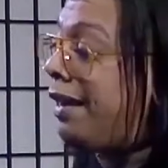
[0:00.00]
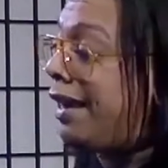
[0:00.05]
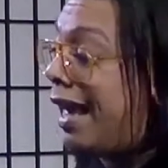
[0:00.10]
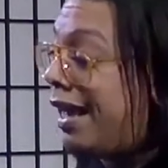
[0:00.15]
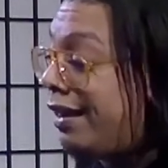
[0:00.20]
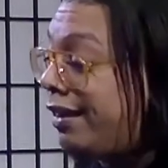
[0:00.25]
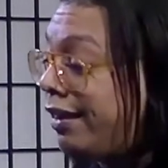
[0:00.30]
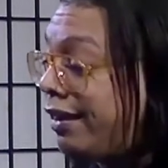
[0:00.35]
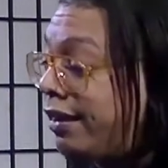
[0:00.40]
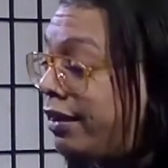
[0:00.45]

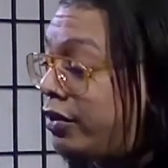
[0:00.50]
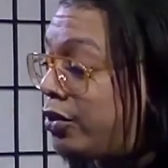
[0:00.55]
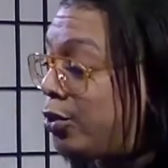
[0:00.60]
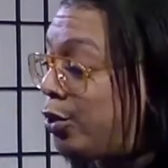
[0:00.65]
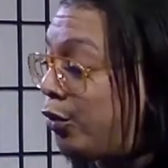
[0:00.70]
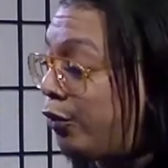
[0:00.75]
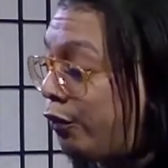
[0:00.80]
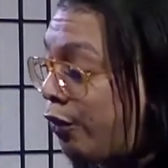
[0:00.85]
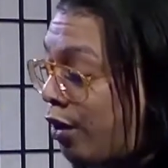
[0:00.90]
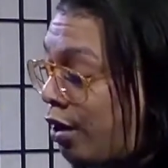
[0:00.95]
liking
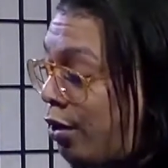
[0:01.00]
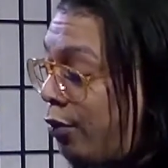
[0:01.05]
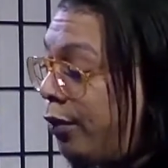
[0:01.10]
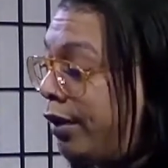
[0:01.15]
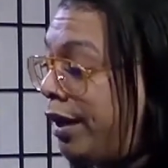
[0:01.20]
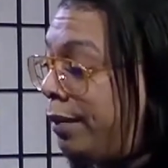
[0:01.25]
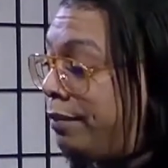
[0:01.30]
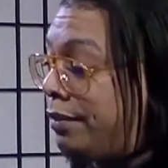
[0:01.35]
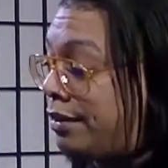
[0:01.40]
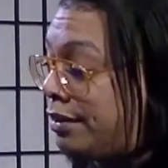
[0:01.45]
so far
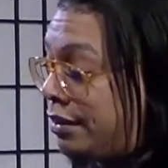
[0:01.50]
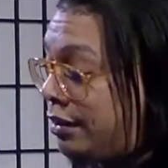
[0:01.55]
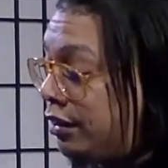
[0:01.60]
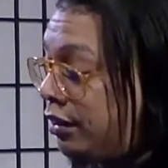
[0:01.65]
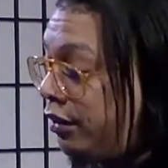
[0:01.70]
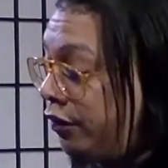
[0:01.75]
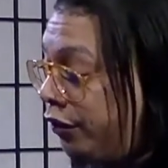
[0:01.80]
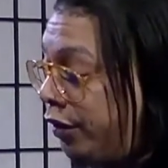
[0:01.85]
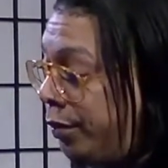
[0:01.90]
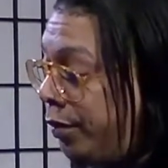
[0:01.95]
what I'm
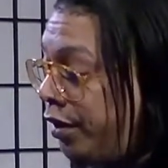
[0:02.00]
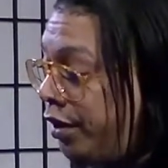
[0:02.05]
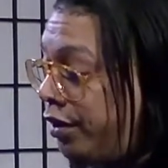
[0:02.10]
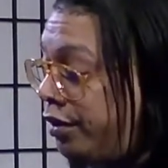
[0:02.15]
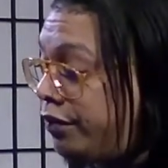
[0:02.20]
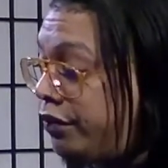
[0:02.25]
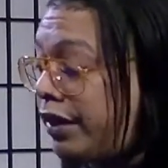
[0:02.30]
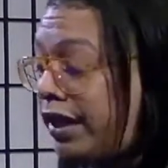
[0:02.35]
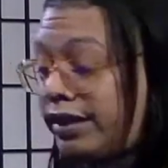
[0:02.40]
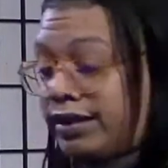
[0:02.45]
seeing from
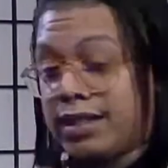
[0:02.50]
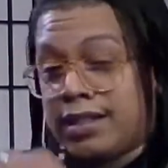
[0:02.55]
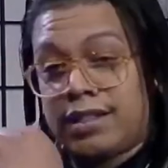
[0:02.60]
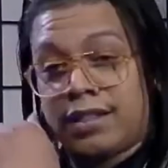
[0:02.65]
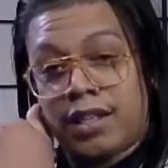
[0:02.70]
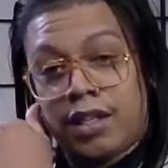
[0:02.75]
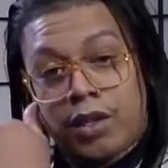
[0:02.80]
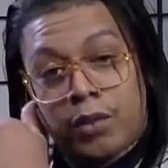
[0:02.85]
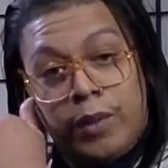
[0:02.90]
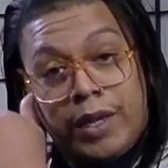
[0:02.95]
her. Like the
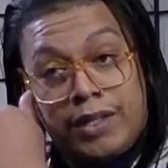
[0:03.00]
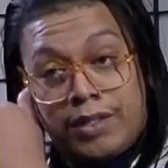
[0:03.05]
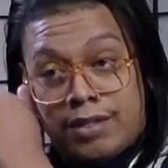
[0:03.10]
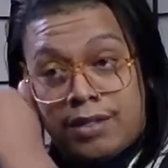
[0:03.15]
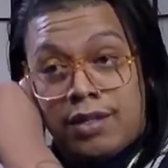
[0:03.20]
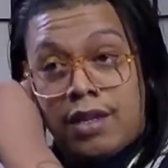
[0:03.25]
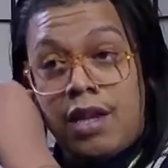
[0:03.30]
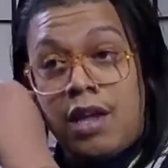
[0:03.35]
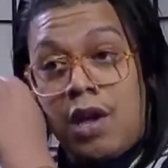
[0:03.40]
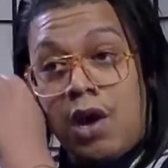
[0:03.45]

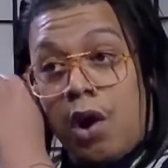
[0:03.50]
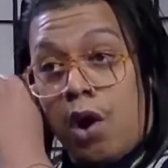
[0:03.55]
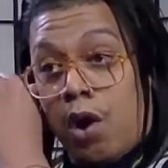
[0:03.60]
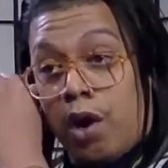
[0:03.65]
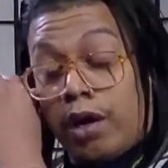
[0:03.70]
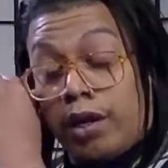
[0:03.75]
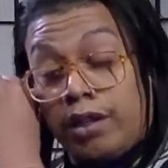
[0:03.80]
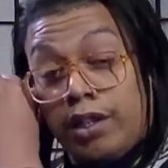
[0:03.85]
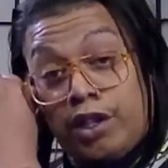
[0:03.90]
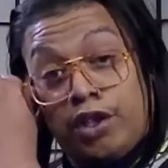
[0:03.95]
silhouettes
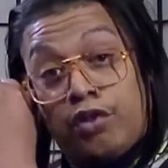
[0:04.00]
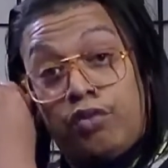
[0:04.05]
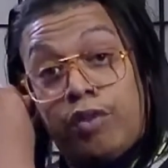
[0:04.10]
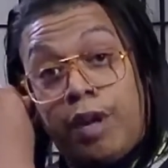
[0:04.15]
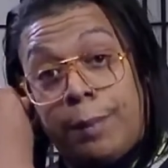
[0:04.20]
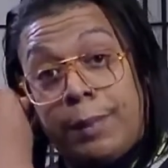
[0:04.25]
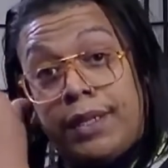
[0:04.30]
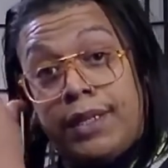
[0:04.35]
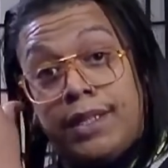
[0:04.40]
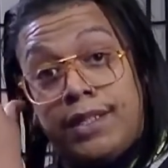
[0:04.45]
are a little
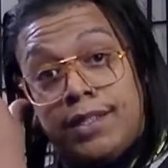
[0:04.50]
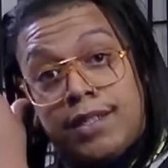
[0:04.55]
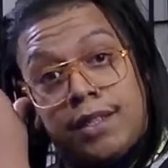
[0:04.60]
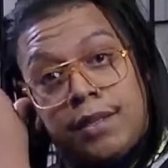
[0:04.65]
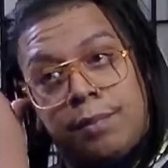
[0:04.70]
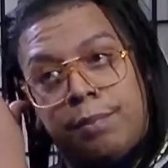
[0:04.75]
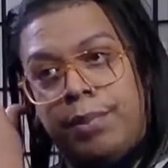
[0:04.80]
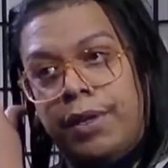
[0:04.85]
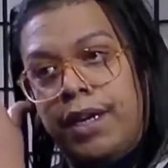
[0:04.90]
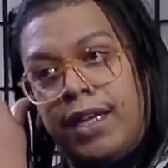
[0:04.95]

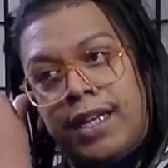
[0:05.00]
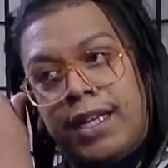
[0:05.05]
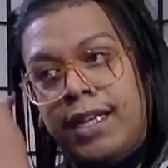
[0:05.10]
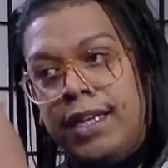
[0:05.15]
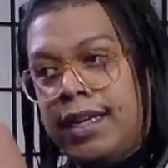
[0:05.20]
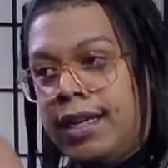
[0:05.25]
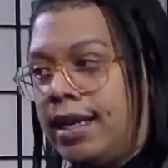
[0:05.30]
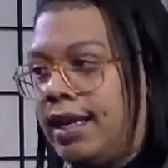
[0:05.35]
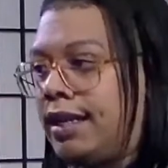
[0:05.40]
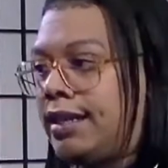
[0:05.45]
reminiscent, but
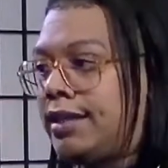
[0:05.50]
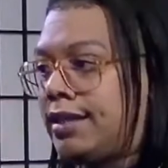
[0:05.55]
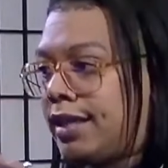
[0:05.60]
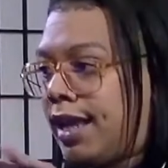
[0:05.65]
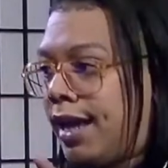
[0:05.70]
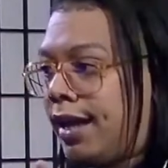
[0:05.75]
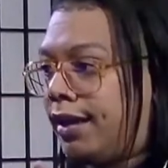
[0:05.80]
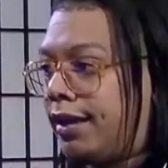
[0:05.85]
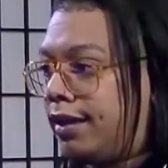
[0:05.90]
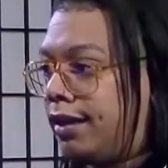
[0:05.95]
it's
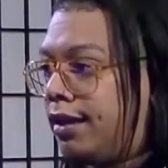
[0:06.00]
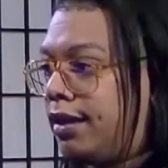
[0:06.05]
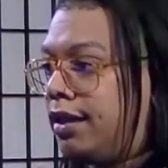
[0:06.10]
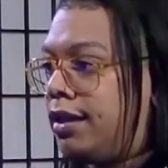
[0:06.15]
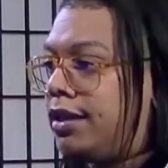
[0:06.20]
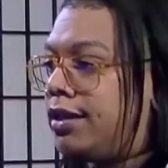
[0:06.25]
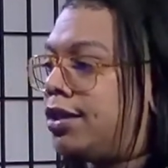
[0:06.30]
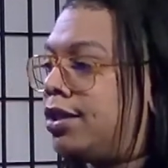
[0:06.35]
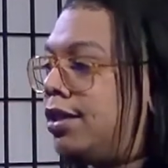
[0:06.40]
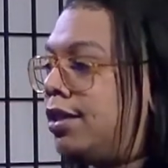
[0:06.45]
like
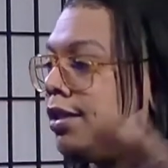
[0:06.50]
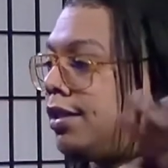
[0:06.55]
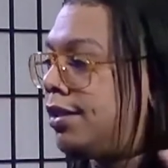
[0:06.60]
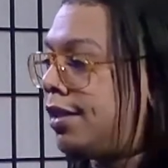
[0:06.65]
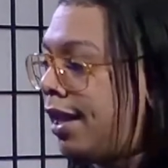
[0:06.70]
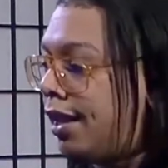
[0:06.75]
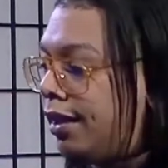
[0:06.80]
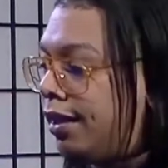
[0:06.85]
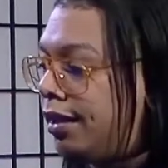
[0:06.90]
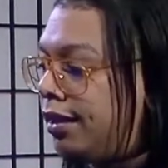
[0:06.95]
she's
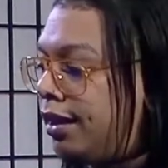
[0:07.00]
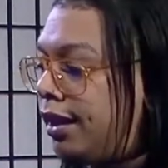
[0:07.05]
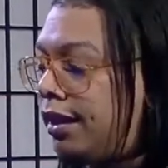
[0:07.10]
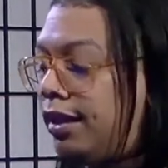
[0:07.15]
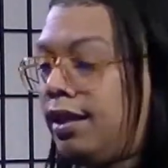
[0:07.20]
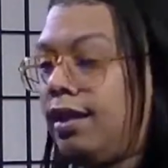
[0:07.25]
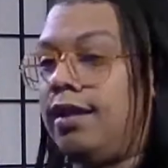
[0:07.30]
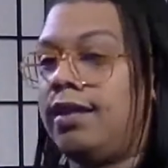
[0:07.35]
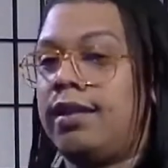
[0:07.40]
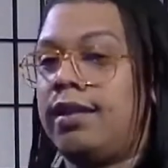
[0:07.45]
taking the key